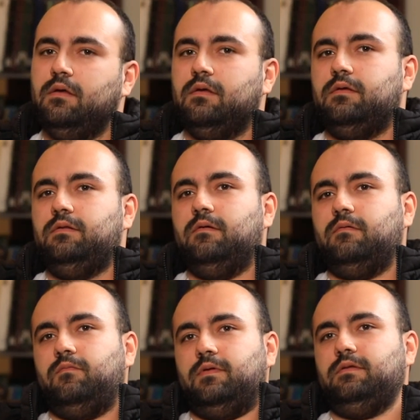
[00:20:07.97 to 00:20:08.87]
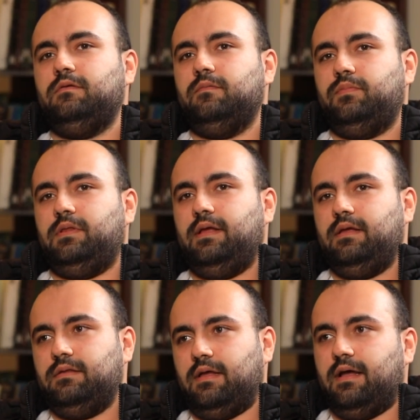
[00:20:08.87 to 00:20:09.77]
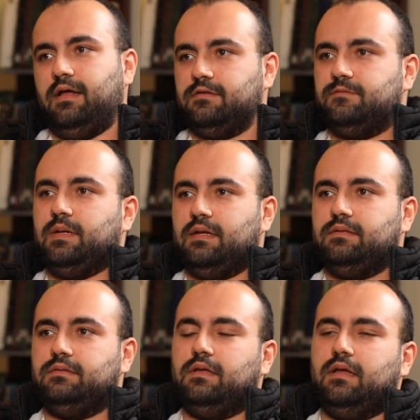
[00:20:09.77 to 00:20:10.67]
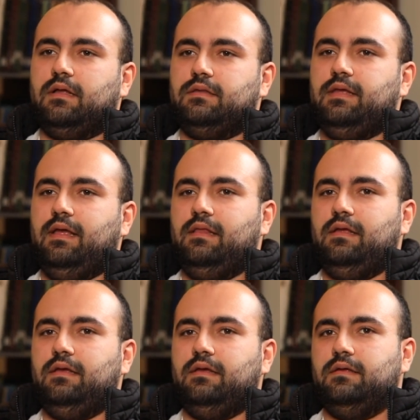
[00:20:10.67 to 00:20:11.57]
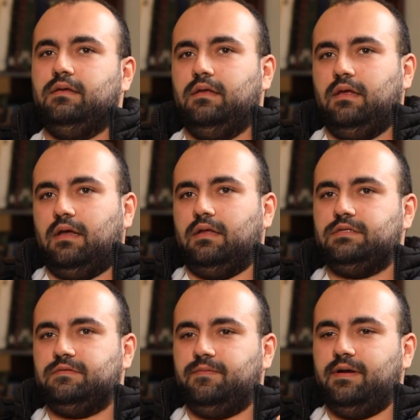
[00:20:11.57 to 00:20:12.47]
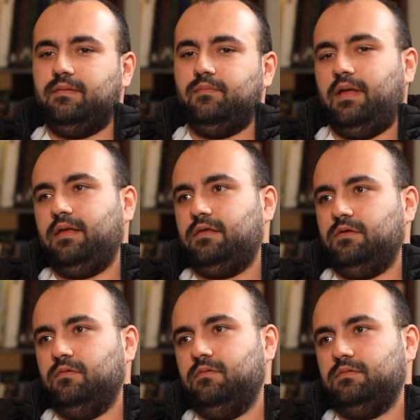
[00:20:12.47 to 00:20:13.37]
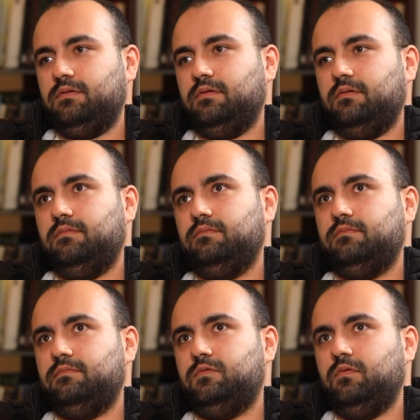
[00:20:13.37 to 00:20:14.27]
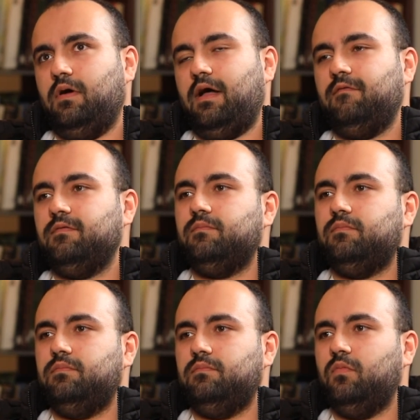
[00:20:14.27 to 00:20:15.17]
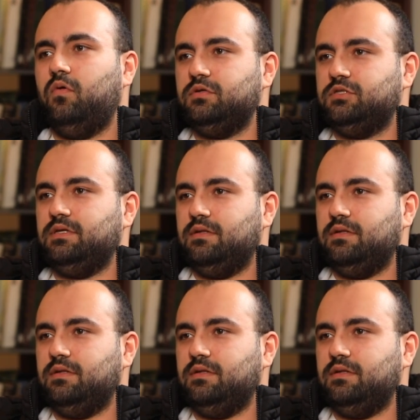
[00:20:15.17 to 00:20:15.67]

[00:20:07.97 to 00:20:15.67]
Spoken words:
You know, when you play the handpan daily, it's very make you, you know, to have a more chill,